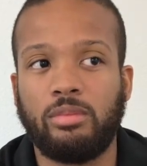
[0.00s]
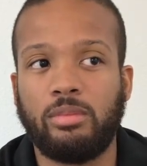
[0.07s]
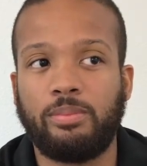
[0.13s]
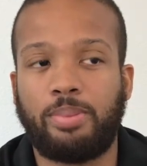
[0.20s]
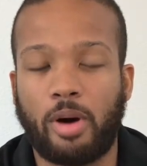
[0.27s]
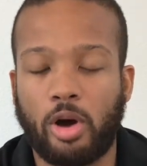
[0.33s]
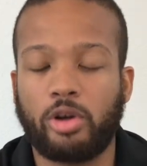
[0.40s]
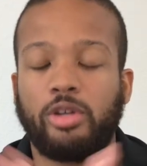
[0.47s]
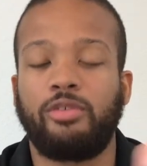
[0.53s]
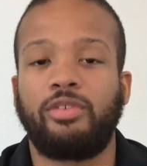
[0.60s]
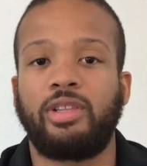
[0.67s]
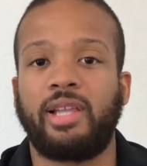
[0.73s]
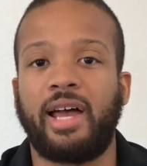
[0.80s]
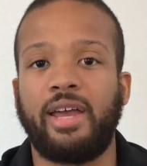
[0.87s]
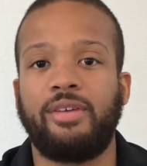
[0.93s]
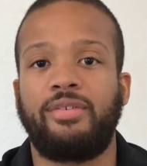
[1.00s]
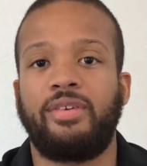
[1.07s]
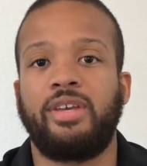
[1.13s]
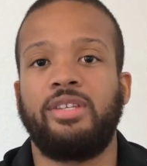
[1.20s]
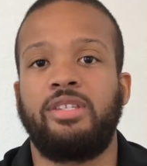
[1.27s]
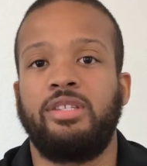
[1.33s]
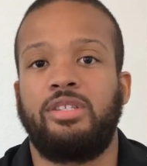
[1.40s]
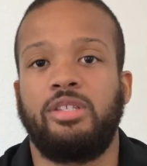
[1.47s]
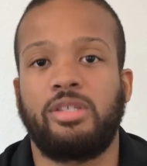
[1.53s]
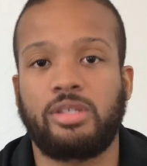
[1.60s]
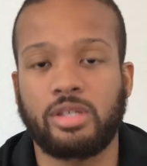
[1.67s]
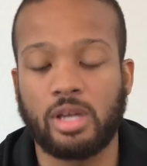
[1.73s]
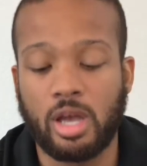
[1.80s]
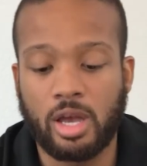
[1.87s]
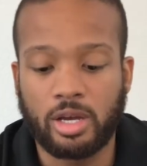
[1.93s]
part of life isn't
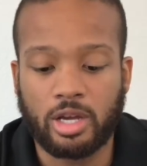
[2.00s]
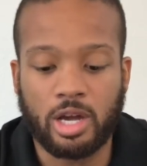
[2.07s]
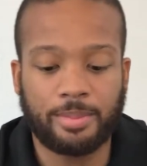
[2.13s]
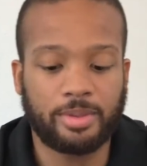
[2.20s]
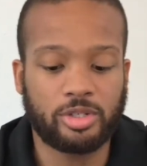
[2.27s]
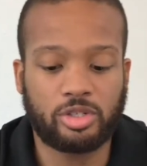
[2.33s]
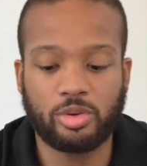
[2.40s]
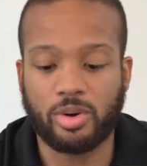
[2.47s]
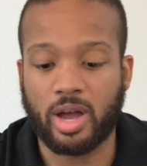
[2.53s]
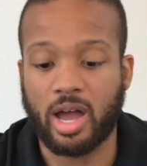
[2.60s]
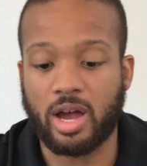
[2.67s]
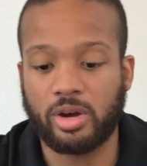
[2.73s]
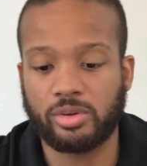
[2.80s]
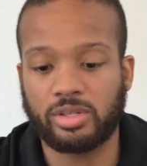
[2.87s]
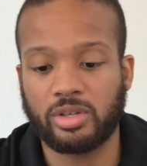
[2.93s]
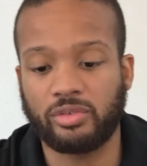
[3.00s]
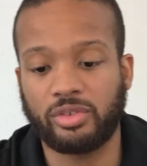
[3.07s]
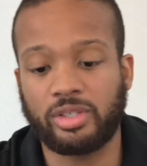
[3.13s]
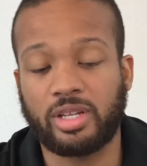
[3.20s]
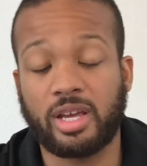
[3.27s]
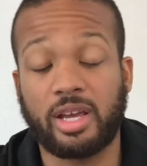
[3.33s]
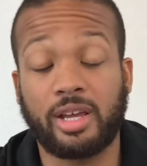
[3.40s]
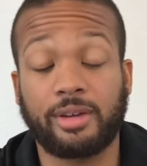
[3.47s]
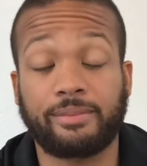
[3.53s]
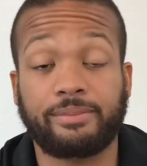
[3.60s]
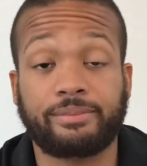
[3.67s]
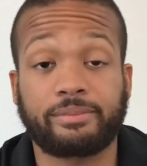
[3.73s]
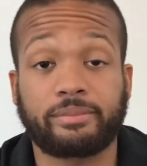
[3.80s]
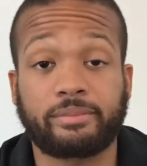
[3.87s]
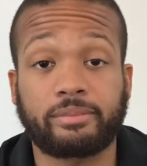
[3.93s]
just coming to a house every day,
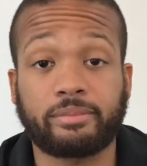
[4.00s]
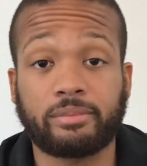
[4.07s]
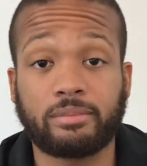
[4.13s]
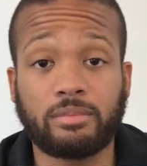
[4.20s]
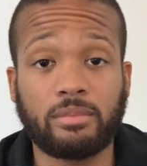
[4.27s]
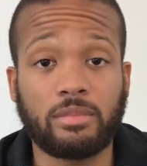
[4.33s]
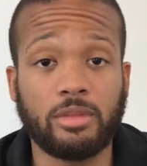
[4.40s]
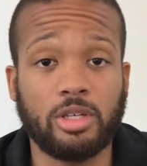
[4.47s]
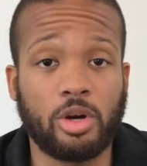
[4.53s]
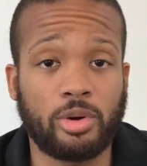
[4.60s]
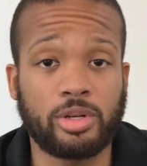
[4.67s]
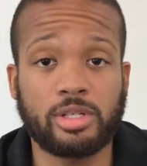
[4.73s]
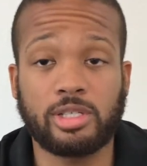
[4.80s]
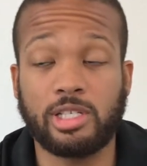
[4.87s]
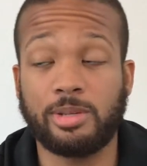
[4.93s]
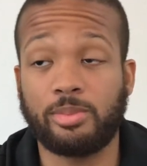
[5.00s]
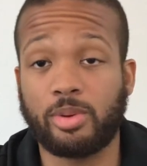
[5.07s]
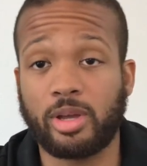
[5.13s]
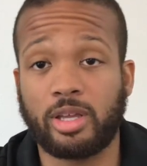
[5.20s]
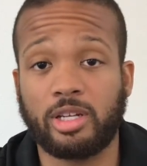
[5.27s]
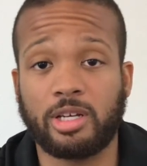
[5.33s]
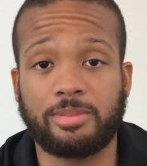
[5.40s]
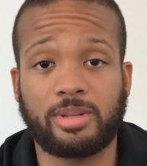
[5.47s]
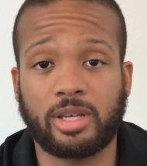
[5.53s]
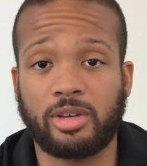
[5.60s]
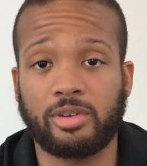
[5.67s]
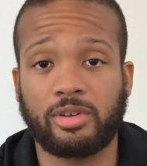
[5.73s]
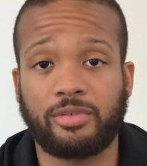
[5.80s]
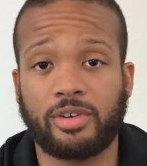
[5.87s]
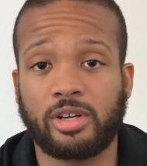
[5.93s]
going to sleep, waking up, taking
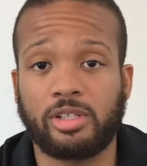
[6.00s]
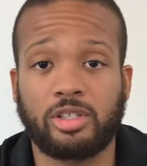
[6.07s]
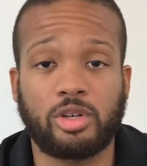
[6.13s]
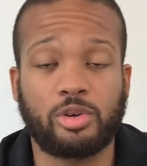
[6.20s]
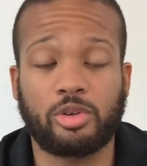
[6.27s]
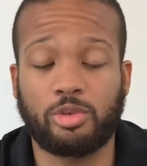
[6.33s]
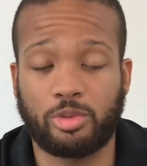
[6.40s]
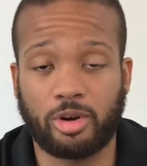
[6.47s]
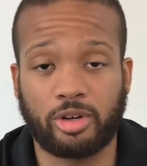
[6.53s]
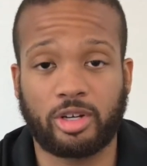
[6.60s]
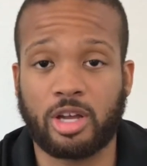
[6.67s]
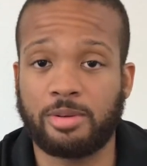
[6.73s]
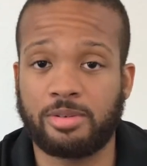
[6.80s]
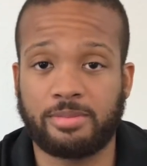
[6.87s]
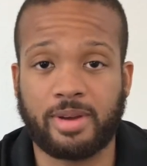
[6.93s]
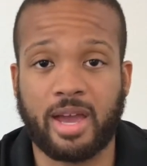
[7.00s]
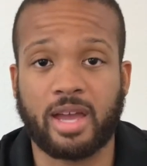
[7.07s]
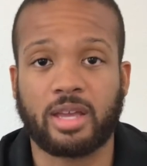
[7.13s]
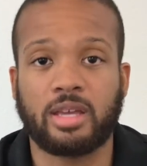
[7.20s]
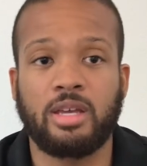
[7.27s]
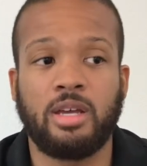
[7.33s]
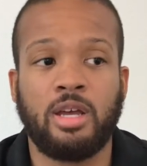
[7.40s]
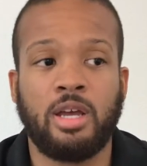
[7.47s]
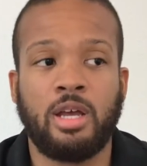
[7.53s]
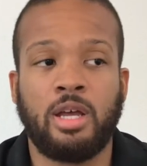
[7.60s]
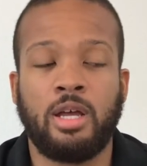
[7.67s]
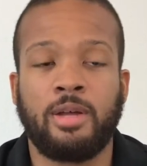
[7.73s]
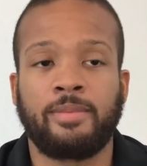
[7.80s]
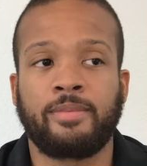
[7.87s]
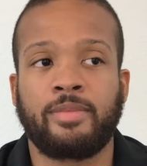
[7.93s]
care of the family, going to work, coming back.
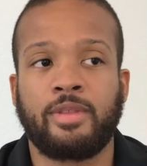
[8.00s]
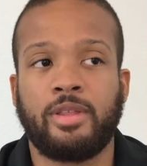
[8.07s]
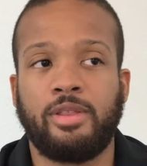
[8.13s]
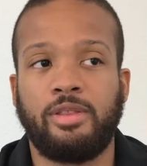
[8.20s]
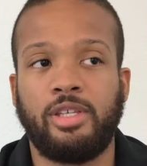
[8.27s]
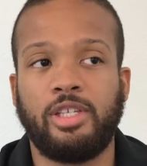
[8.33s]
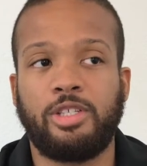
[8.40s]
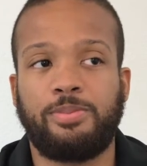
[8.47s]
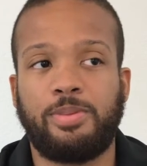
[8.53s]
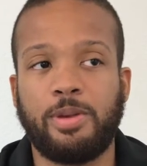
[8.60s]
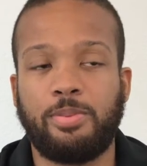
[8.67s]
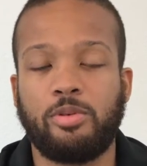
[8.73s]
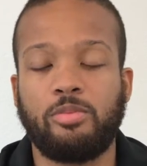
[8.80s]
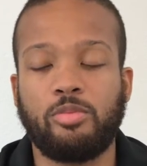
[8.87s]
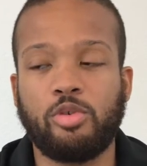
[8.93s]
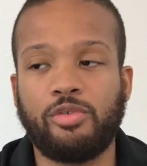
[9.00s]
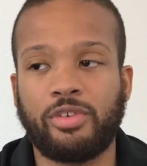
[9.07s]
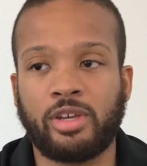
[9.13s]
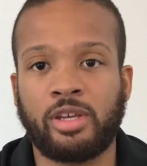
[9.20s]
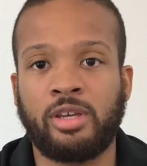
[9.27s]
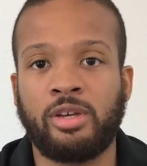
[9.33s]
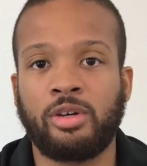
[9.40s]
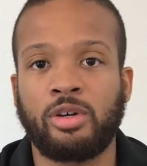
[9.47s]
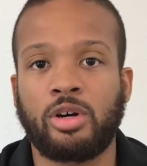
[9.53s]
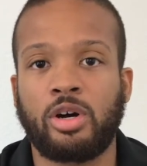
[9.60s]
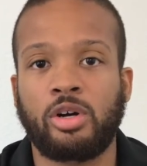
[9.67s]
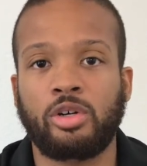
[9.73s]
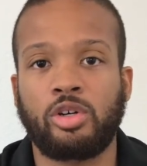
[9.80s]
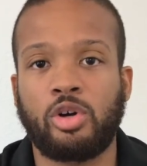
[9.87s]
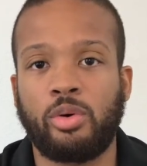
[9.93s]
These people moving here
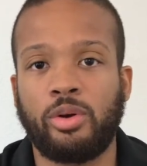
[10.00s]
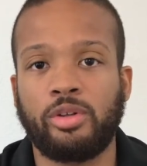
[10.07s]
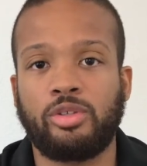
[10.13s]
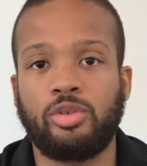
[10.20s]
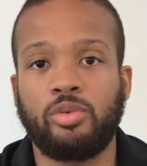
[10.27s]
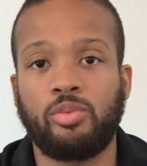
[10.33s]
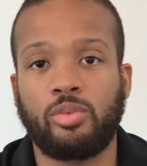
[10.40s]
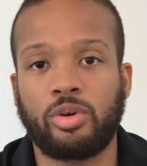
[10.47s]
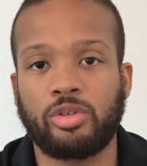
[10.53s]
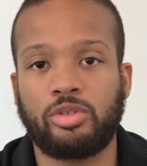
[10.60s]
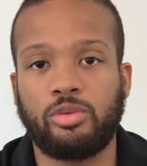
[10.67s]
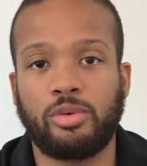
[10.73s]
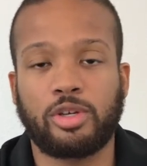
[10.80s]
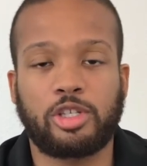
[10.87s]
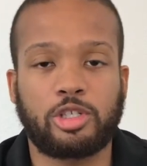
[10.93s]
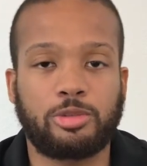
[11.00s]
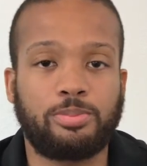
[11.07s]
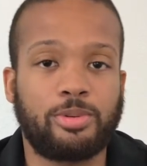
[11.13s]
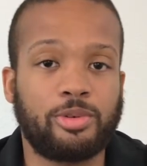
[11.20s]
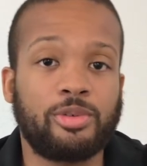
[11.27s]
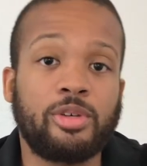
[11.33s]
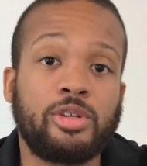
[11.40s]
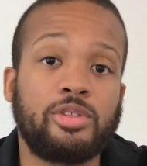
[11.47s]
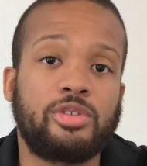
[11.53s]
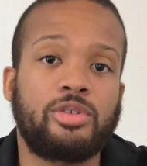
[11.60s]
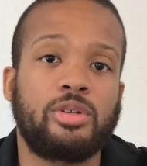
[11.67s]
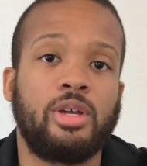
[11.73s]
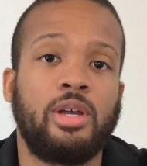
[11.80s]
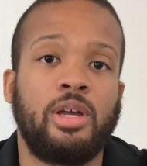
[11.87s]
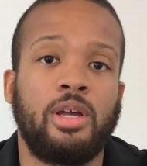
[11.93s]
are going to want to experience